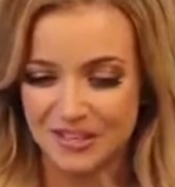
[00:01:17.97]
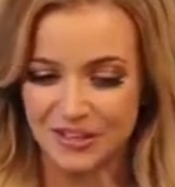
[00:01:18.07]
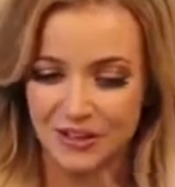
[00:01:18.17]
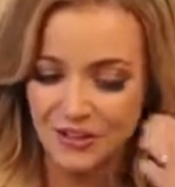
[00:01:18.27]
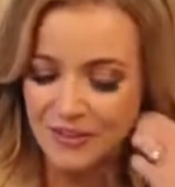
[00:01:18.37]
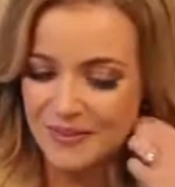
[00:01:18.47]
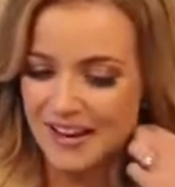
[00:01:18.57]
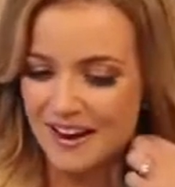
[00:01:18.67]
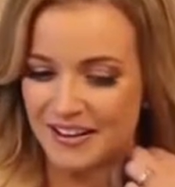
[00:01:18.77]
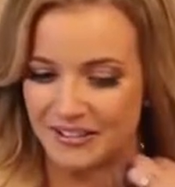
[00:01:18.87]
She heard
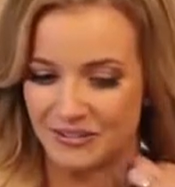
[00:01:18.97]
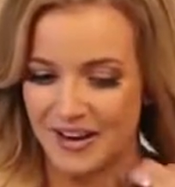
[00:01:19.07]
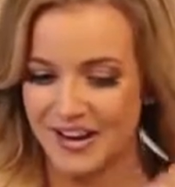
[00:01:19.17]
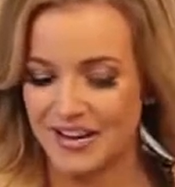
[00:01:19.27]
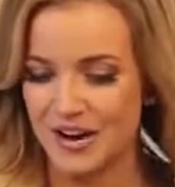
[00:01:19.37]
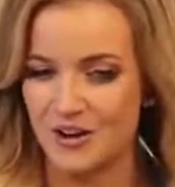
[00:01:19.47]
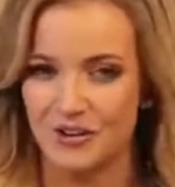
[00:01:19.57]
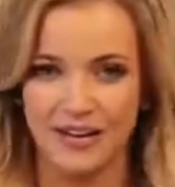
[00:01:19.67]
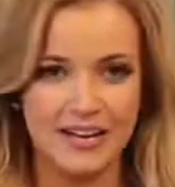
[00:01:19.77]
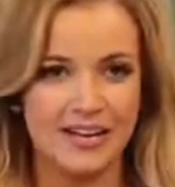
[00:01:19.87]
me on the radio.